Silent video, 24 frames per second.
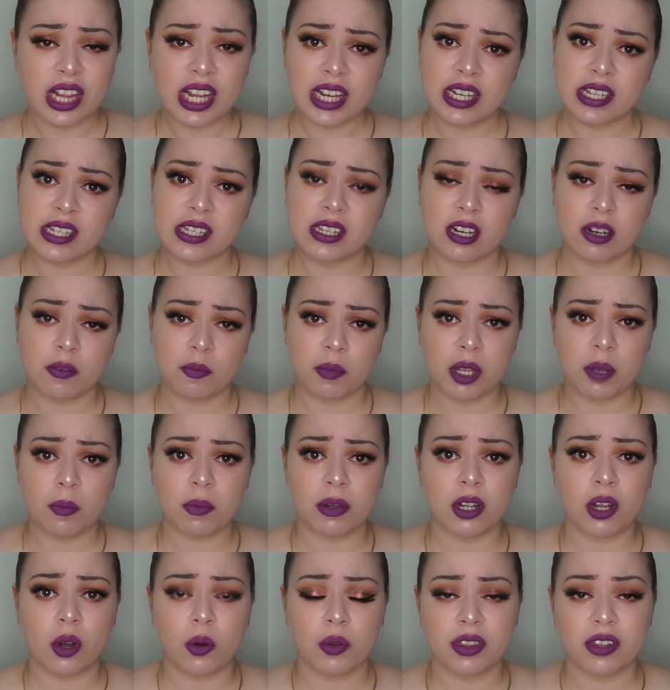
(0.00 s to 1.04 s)
link is going to be
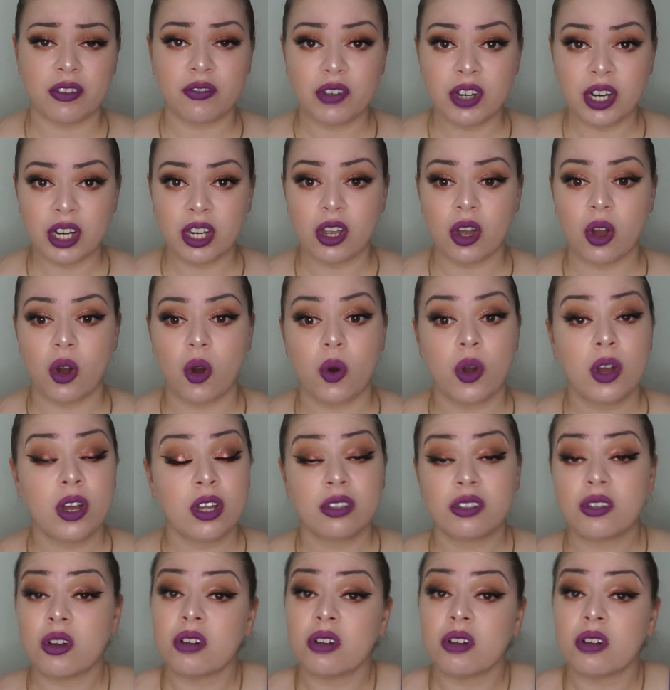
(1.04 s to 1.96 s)
below in the video.